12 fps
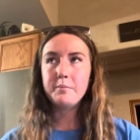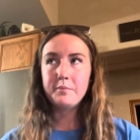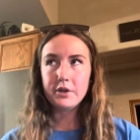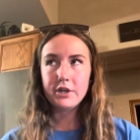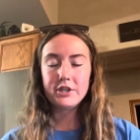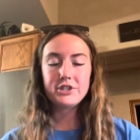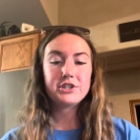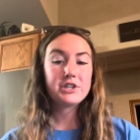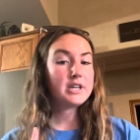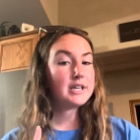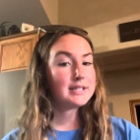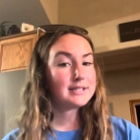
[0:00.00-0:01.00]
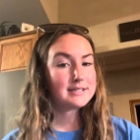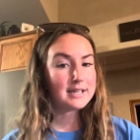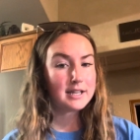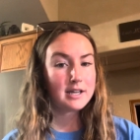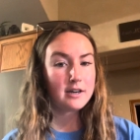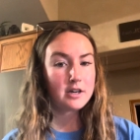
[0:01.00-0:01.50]
Busch,
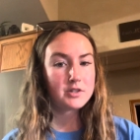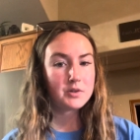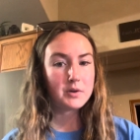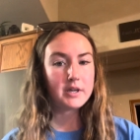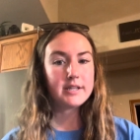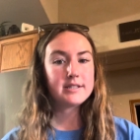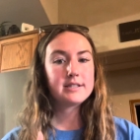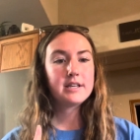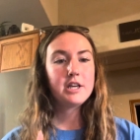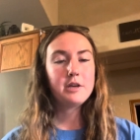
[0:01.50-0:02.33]
Stella Artois,